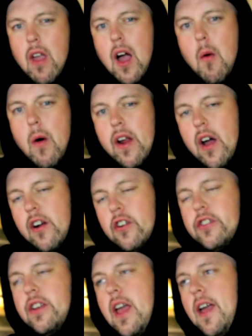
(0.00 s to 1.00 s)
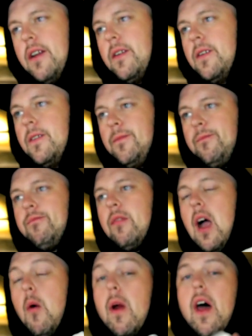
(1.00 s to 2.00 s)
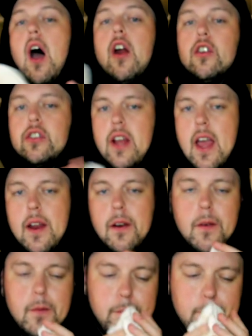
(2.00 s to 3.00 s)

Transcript: I want to understand. I want to understand